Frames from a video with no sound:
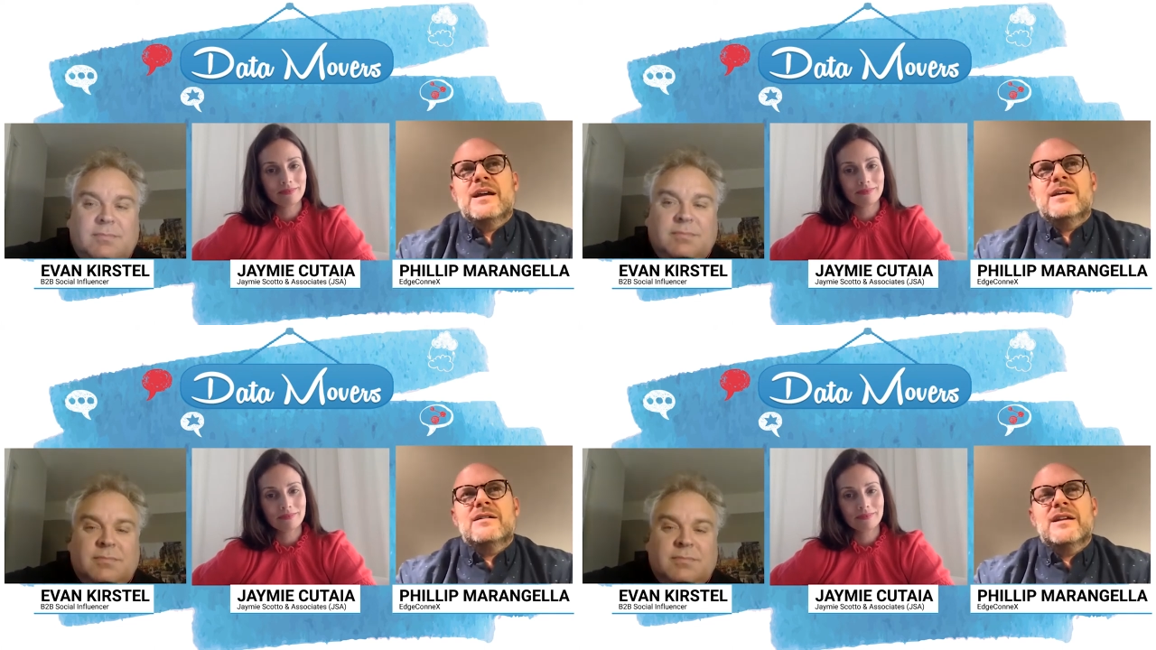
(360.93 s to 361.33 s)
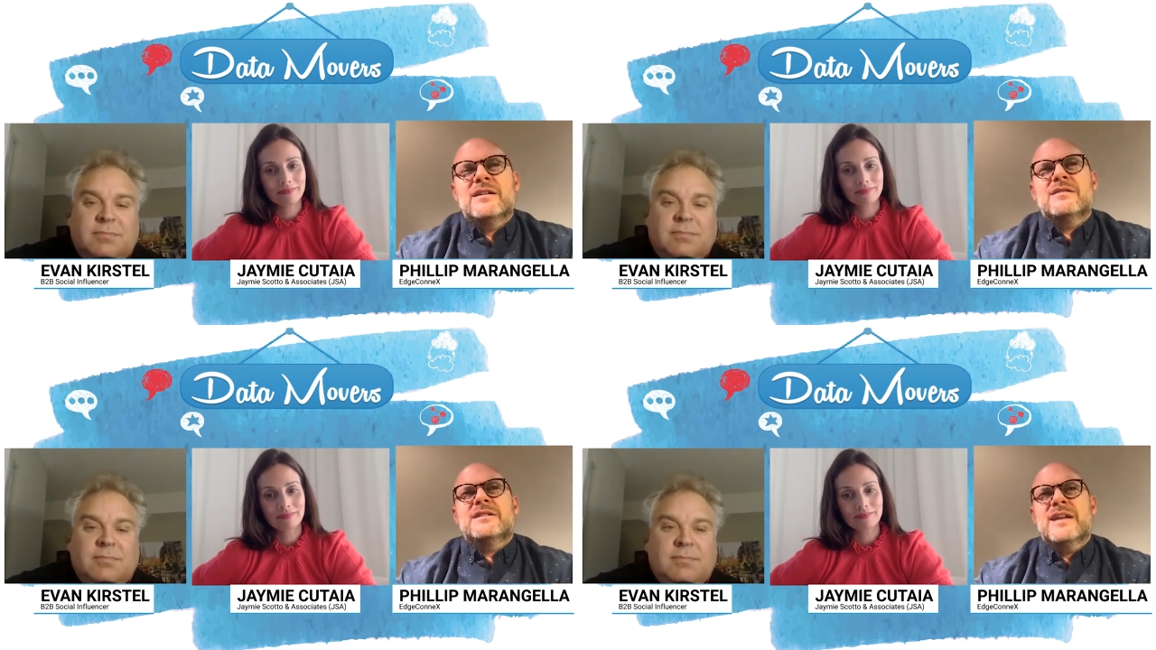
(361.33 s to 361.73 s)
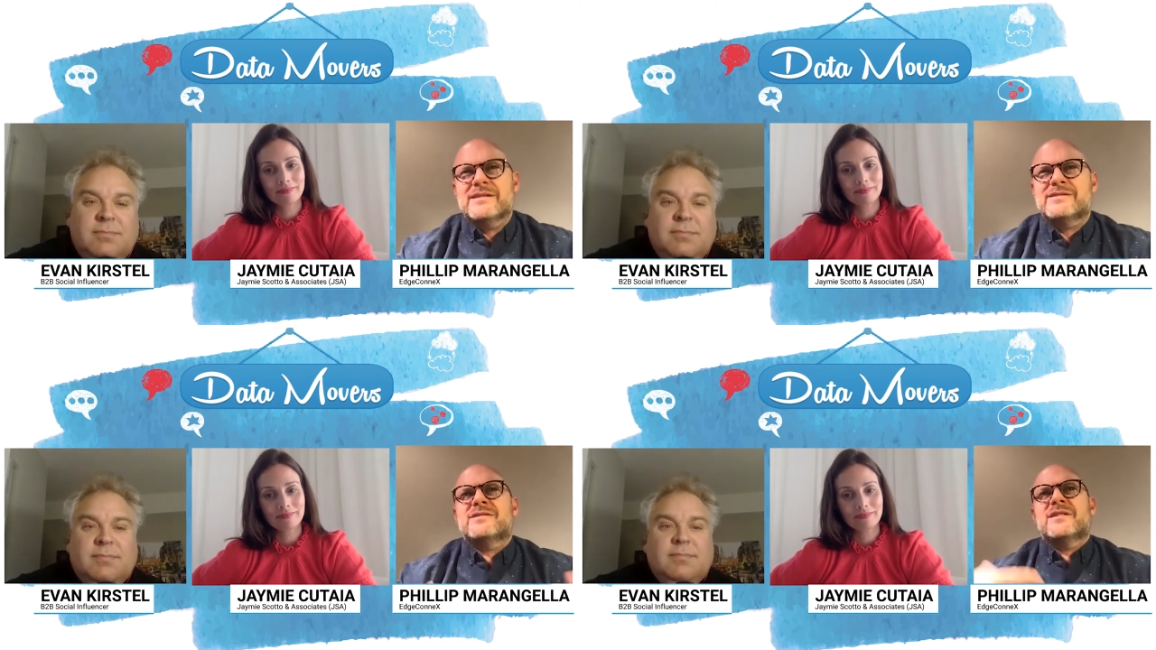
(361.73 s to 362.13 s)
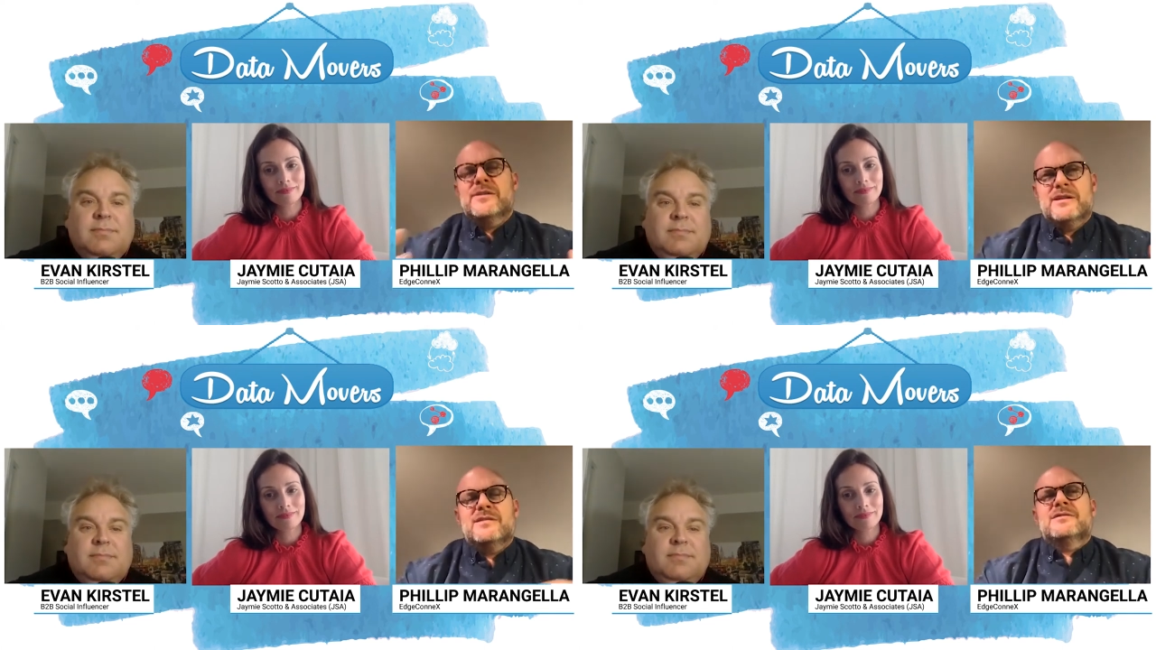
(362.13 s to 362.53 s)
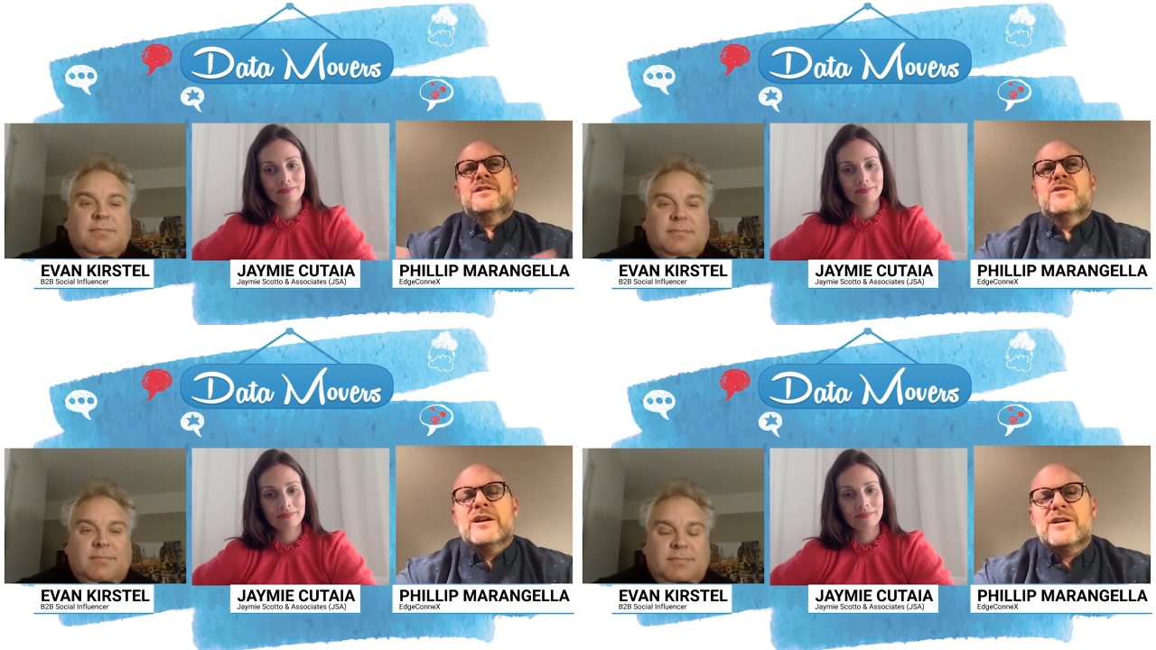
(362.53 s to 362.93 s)
Speaker 1: And yes, it,
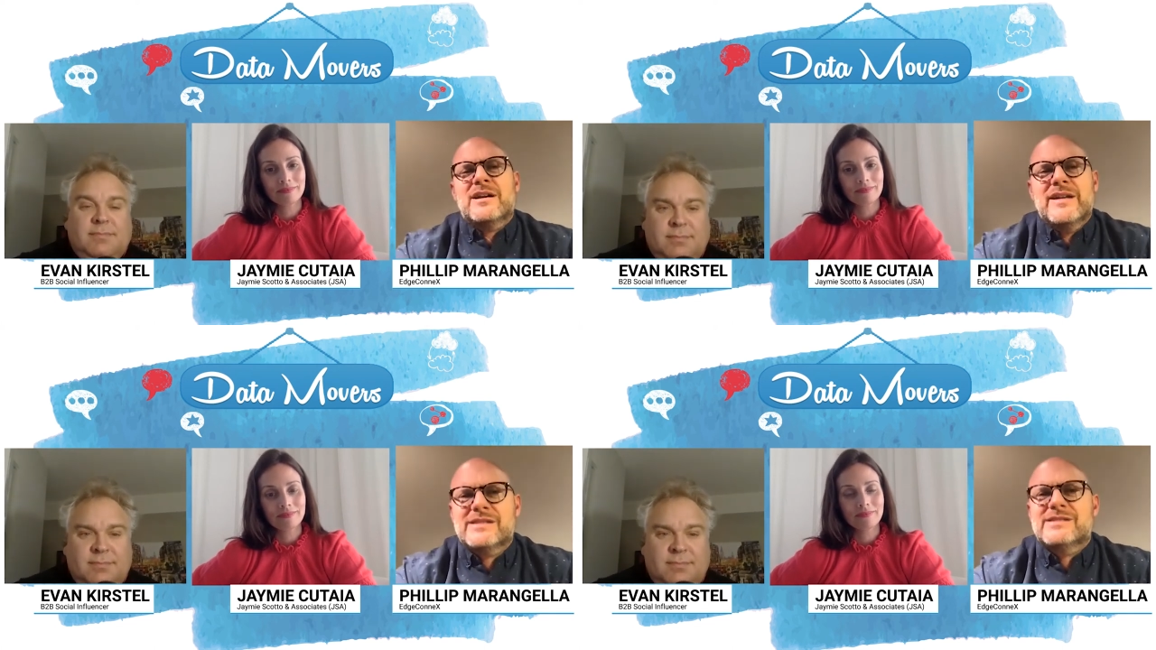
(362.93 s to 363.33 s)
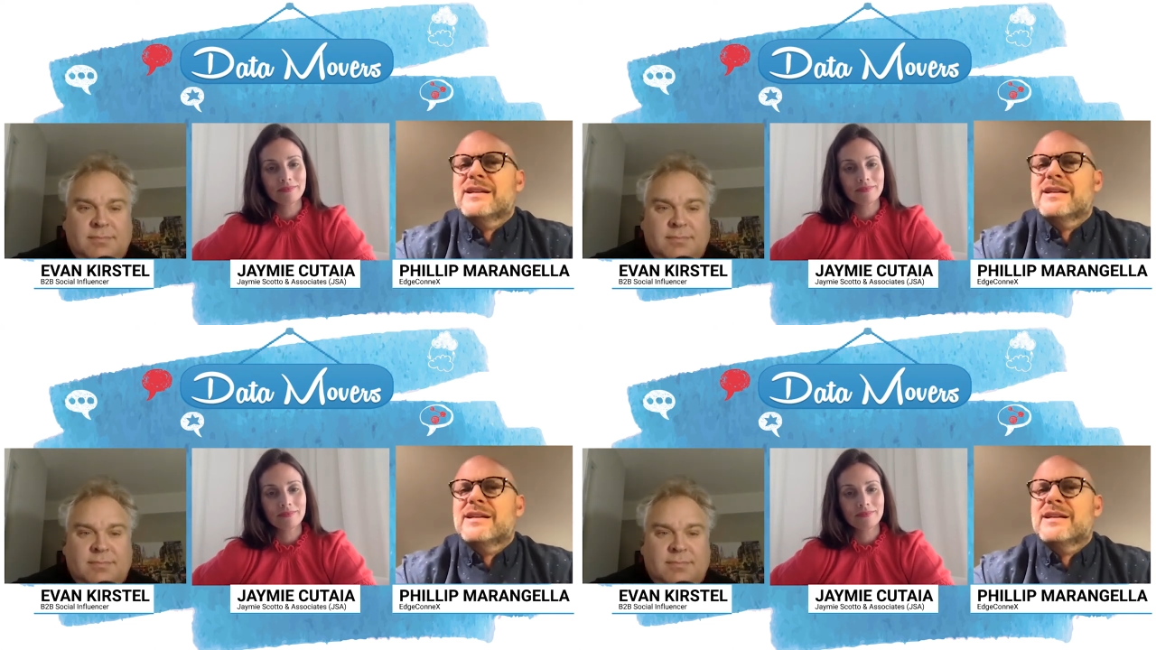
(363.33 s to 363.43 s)
you know, interconnection